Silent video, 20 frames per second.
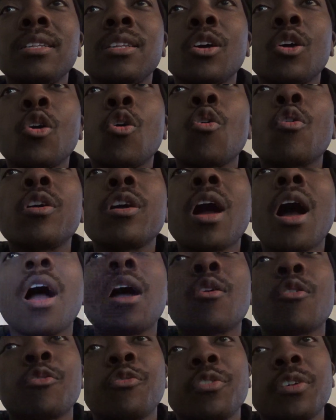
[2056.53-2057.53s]
The
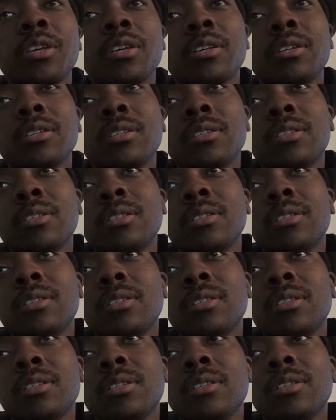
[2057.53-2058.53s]
choreography.
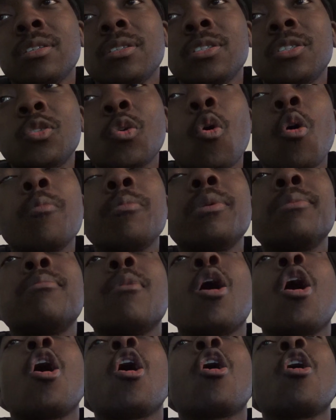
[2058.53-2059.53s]
Storm
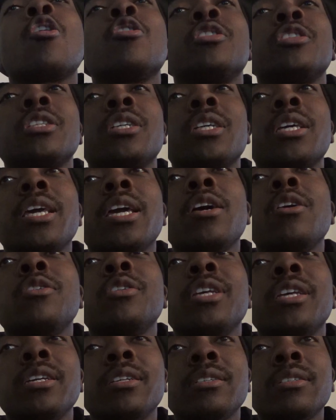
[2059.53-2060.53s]
DeBarge,
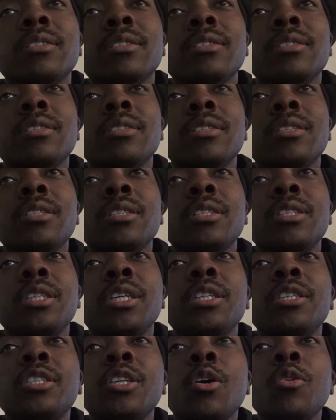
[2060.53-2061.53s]
killed it.
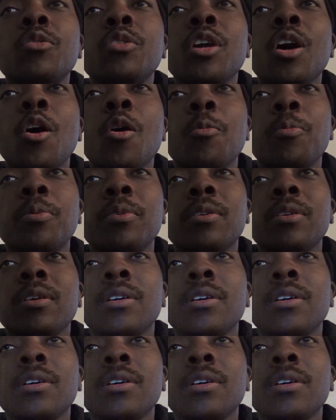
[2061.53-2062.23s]
She's so dope.